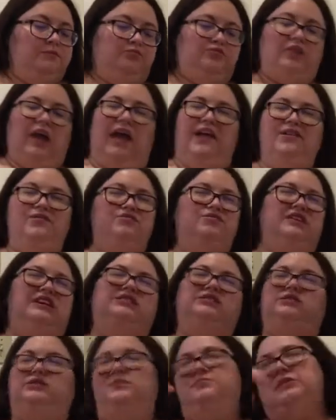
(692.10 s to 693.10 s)
I don't
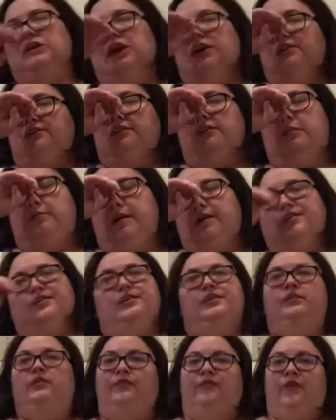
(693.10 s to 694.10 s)
like to be out and about
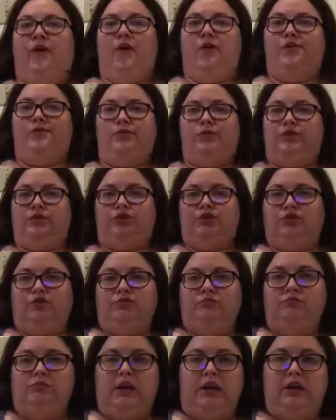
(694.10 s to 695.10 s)
in the fall and winter
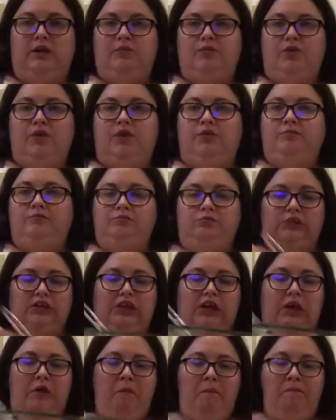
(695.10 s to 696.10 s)
anymore, really.